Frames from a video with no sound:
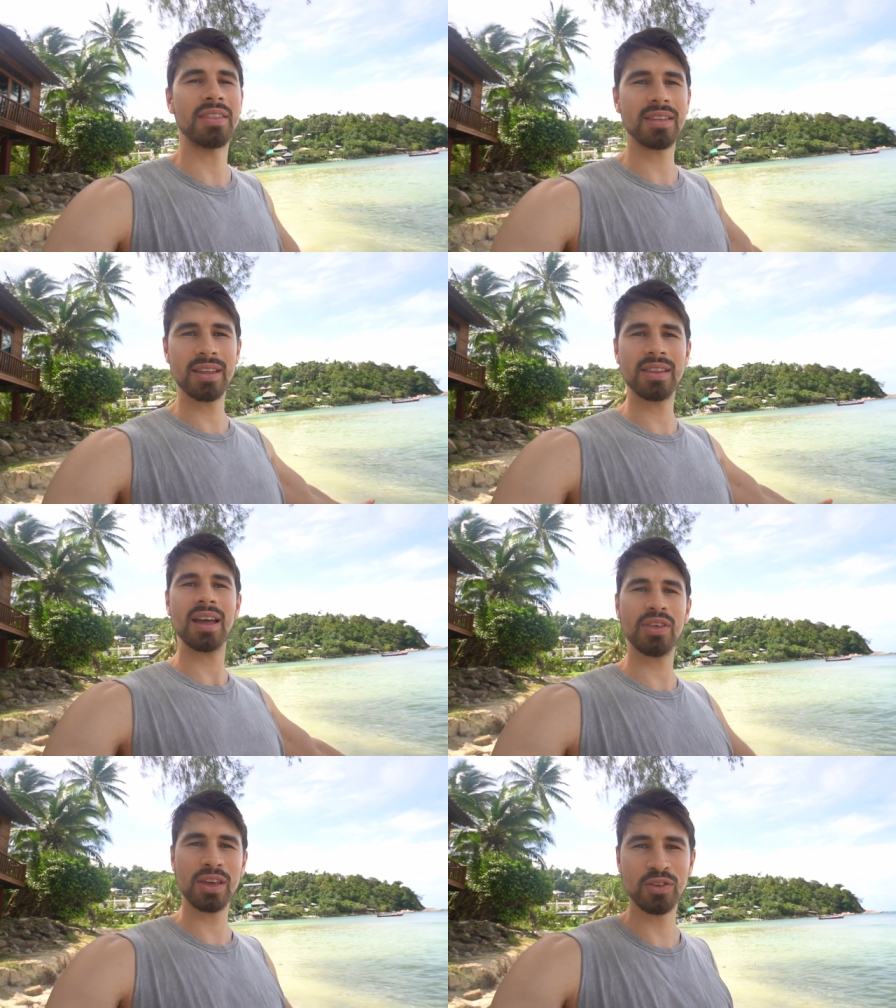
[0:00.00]
Other than
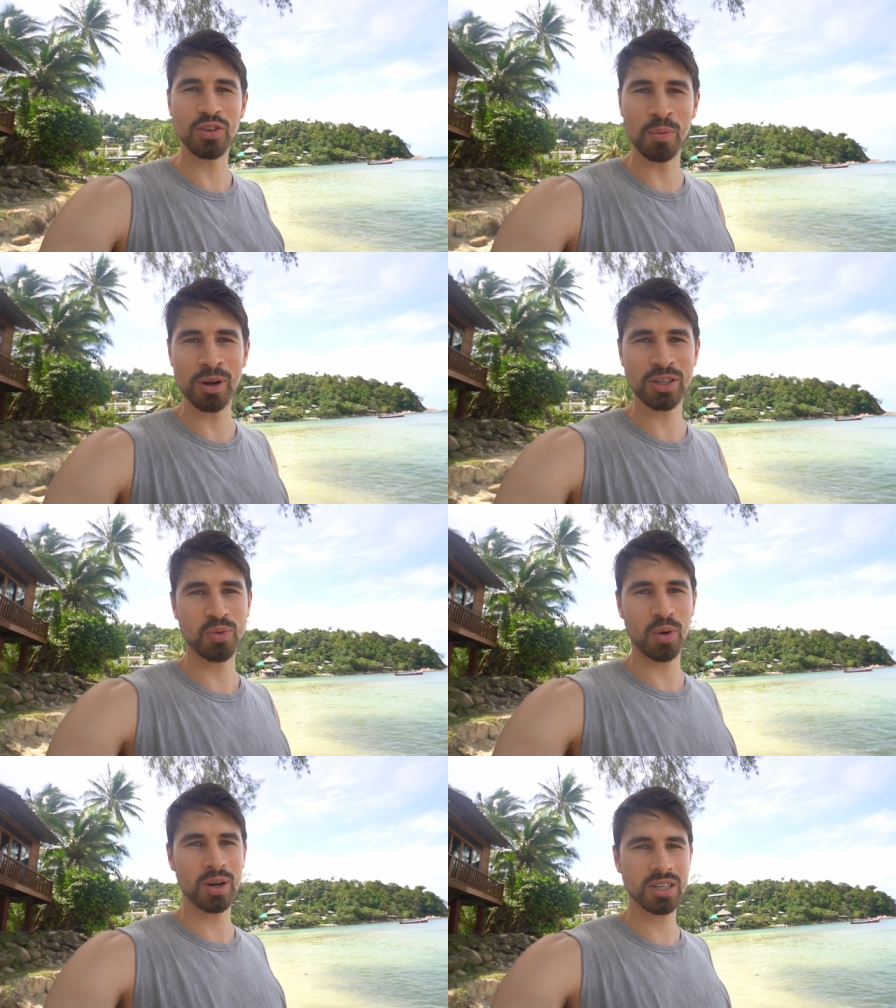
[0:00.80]
that, thank you so much
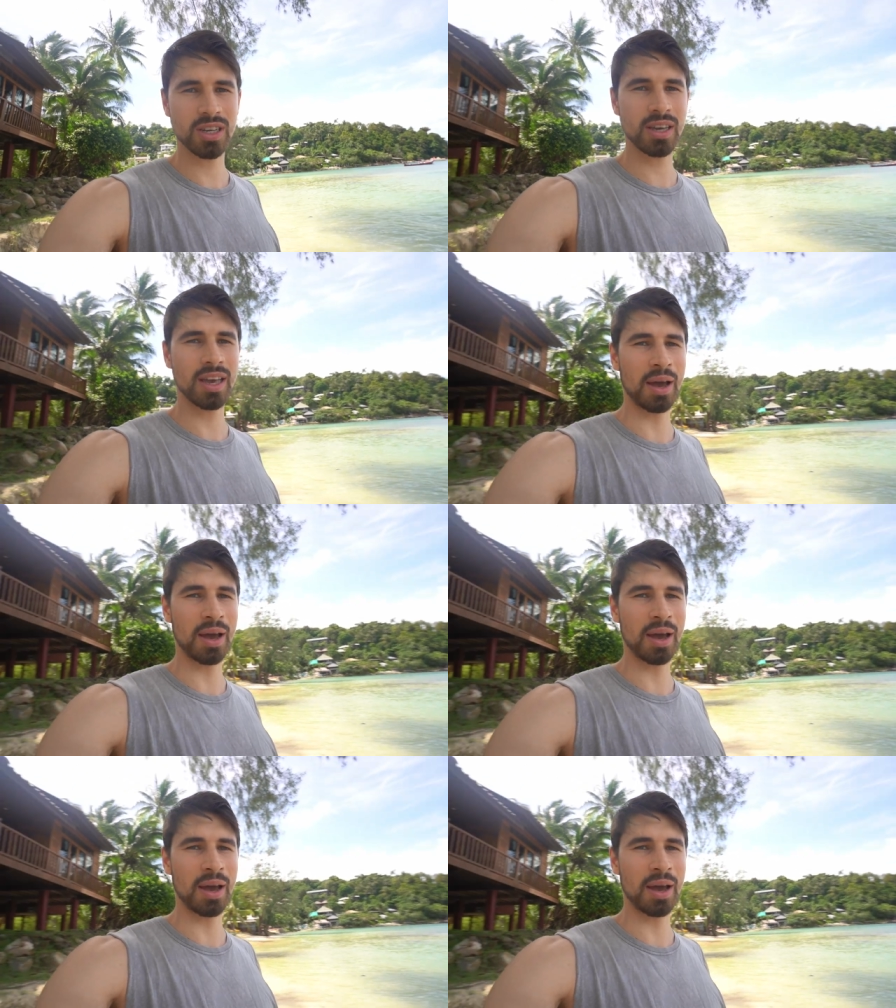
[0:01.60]
for watching.